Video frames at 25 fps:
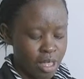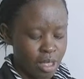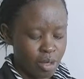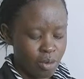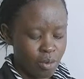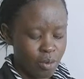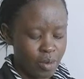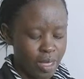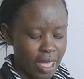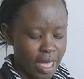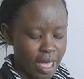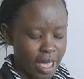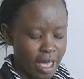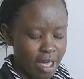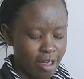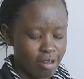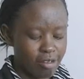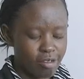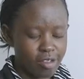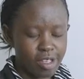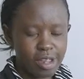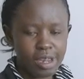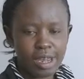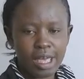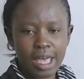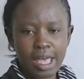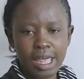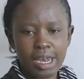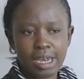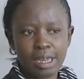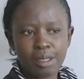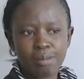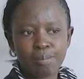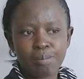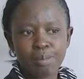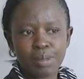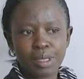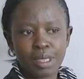we are having a
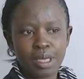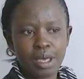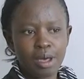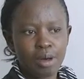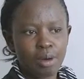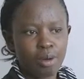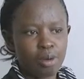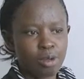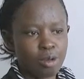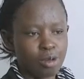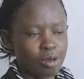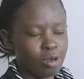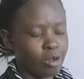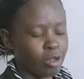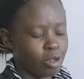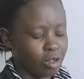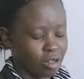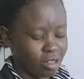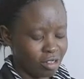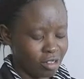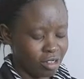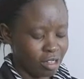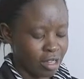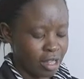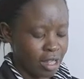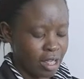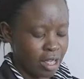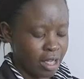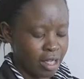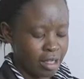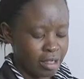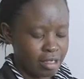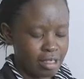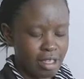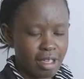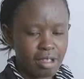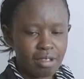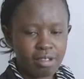leap year or not,
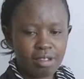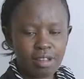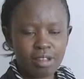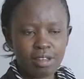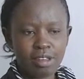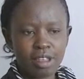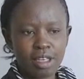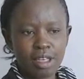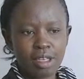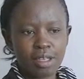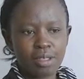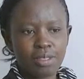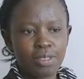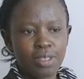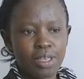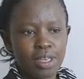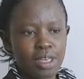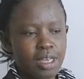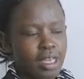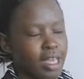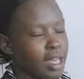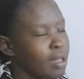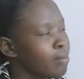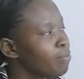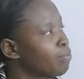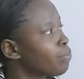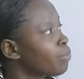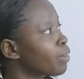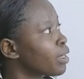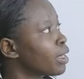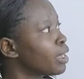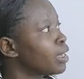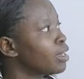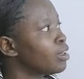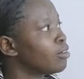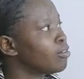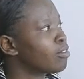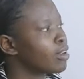just take the year,
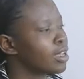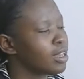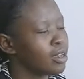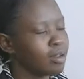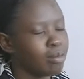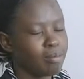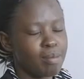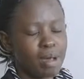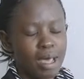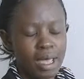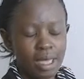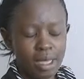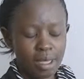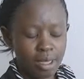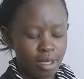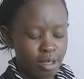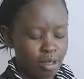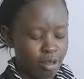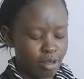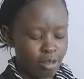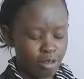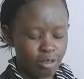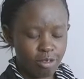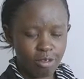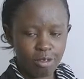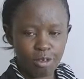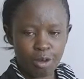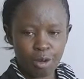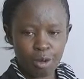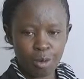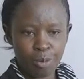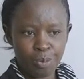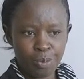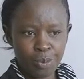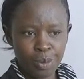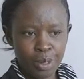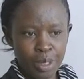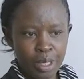divide by 4.
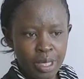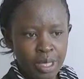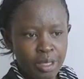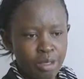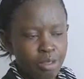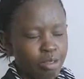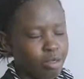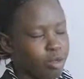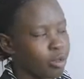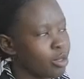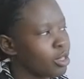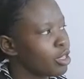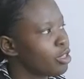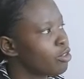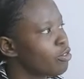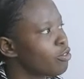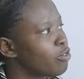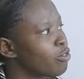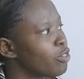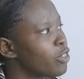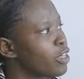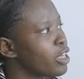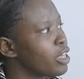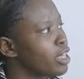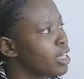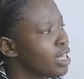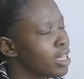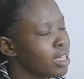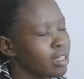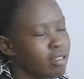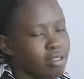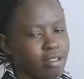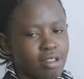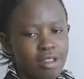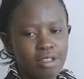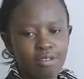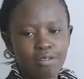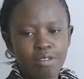So if the year
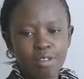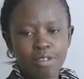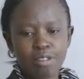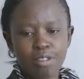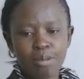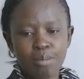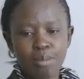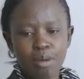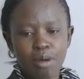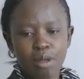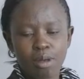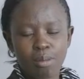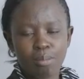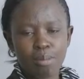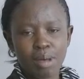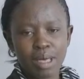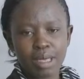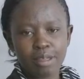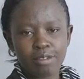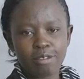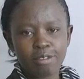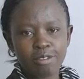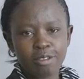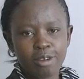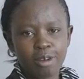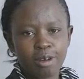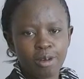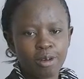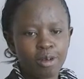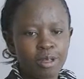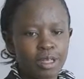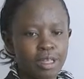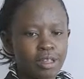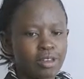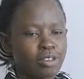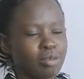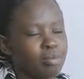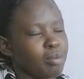is divisible by 4,
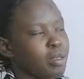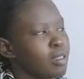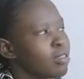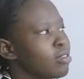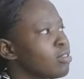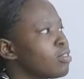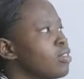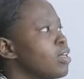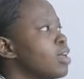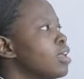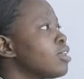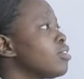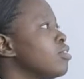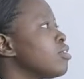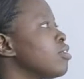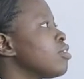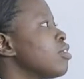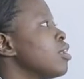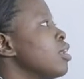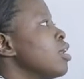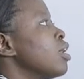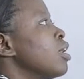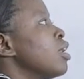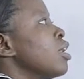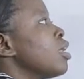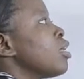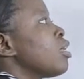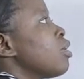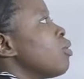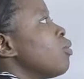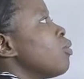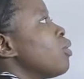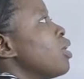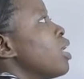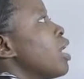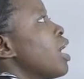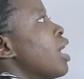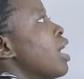it means that
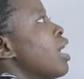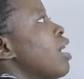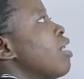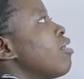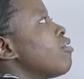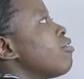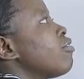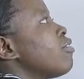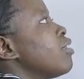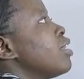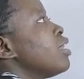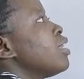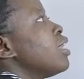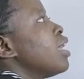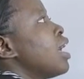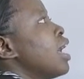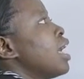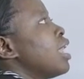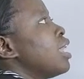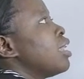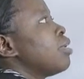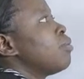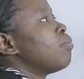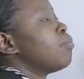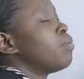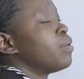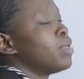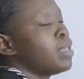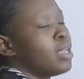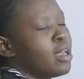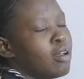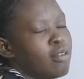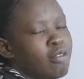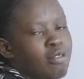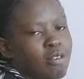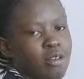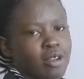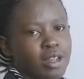we are having a leap
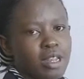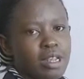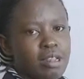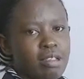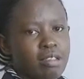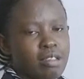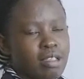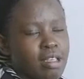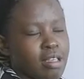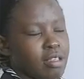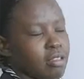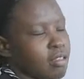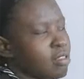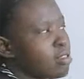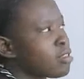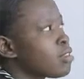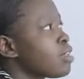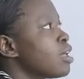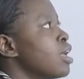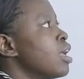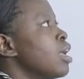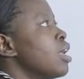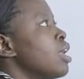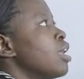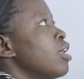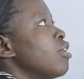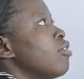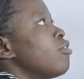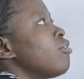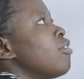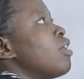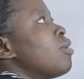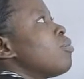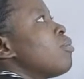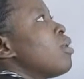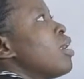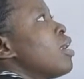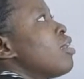year. For instance, if
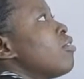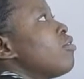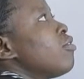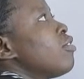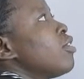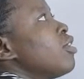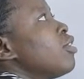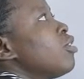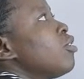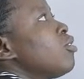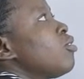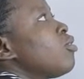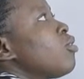I'm having